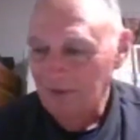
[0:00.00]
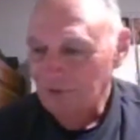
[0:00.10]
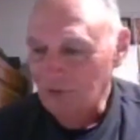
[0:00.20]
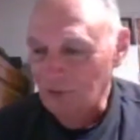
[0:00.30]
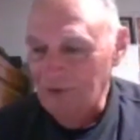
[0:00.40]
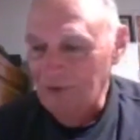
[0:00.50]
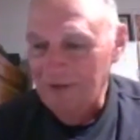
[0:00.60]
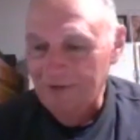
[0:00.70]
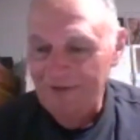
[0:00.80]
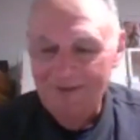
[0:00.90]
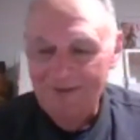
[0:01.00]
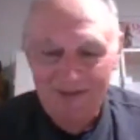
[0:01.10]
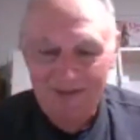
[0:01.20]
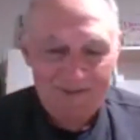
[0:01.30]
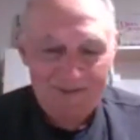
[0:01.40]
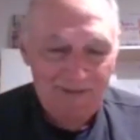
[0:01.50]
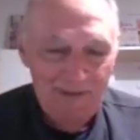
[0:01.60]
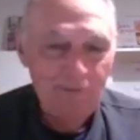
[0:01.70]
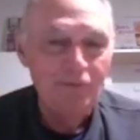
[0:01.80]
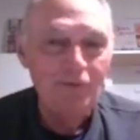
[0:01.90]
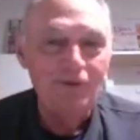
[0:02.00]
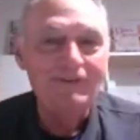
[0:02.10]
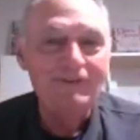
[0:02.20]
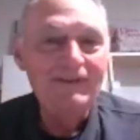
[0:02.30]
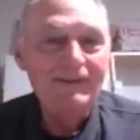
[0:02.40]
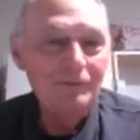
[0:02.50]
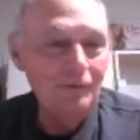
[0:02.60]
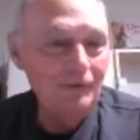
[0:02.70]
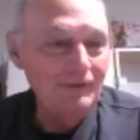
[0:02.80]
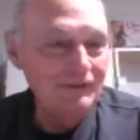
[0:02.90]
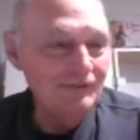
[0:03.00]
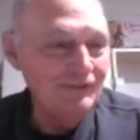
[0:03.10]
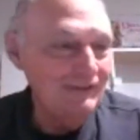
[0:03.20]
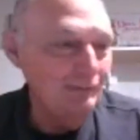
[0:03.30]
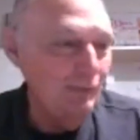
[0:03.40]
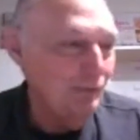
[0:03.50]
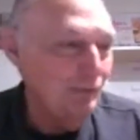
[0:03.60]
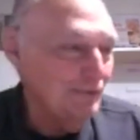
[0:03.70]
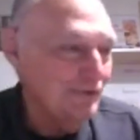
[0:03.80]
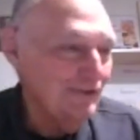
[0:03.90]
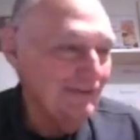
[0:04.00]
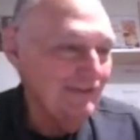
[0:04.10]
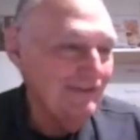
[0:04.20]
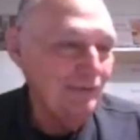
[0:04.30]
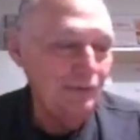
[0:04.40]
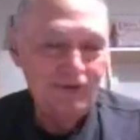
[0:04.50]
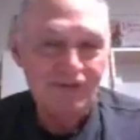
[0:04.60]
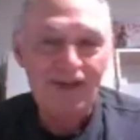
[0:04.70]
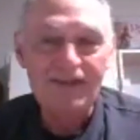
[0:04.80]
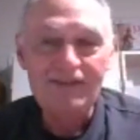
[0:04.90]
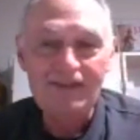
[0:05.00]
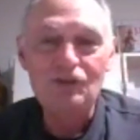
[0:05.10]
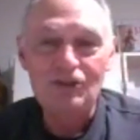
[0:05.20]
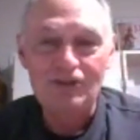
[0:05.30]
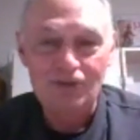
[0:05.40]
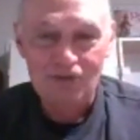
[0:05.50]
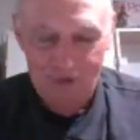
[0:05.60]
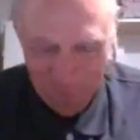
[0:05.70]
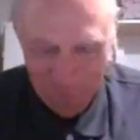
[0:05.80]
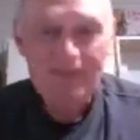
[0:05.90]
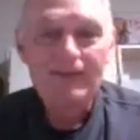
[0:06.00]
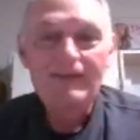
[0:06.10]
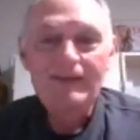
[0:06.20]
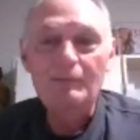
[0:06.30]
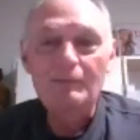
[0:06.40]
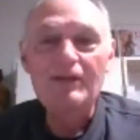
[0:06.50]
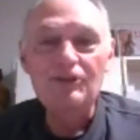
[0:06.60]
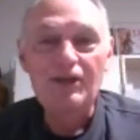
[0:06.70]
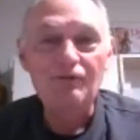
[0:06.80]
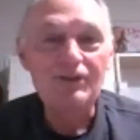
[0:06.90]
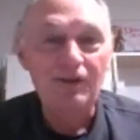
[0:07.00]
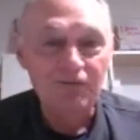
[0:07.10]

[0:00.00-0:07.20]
So he had a nickname for all us bowlers. He called us ITGs, imaginary tough